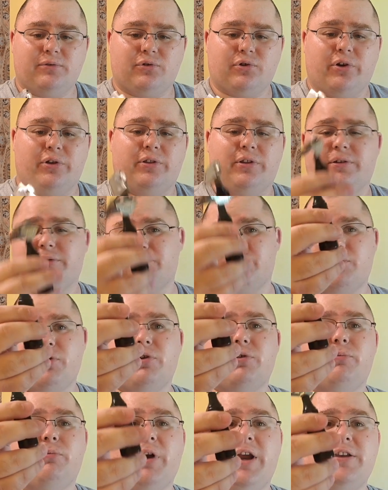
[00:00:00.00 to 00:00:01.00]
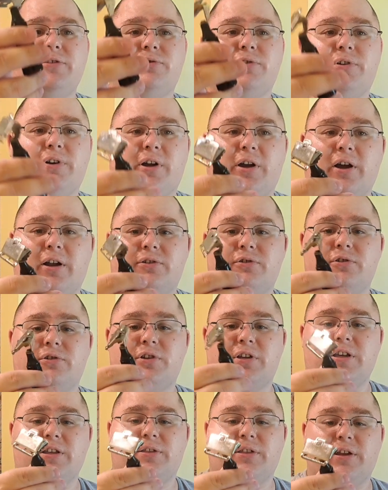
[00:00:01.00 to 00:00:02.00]
It's good. This is a good razor to cut
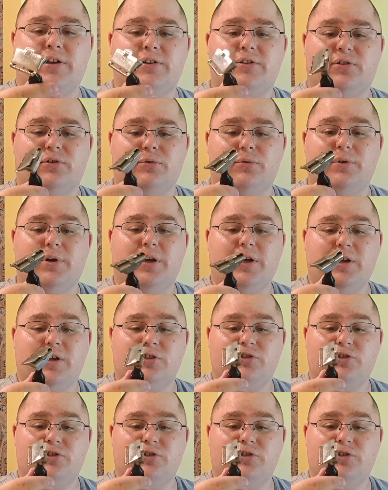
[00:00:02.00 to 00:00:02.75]
your teeth into